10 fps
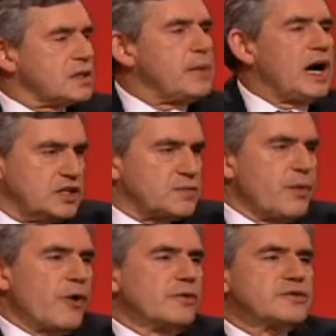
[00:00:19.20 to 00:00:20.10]
My
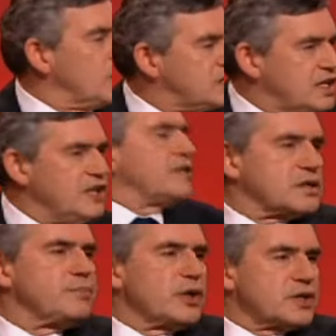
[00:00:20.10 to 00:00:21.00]
morals teach
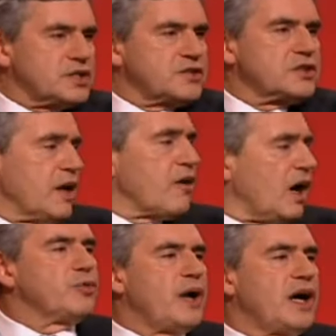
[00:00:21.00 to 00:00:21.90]
that politicians
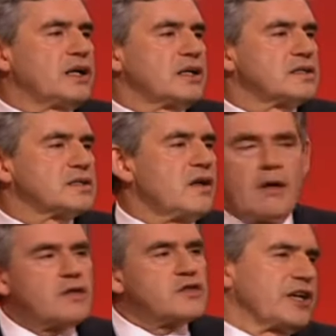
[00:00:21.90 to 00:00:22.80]
are powerless,
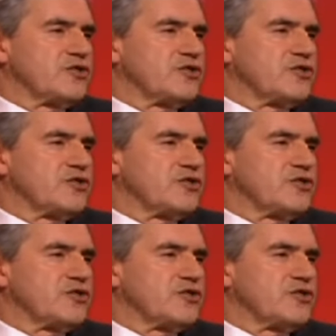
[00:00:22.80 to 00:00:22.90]
so